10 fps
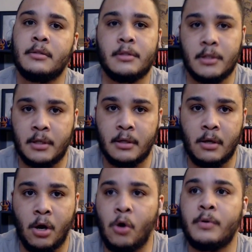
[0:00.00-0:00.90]
to
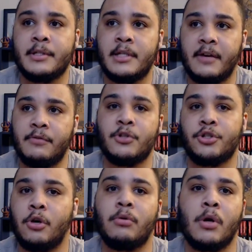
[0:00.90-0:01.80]
always have the
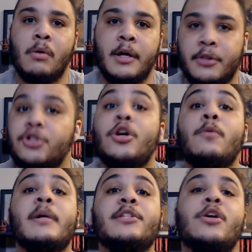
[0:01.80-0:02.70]
show go on. The show
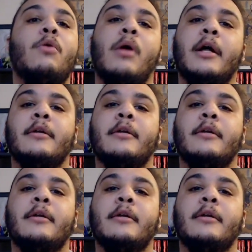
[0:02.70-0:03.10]
must go on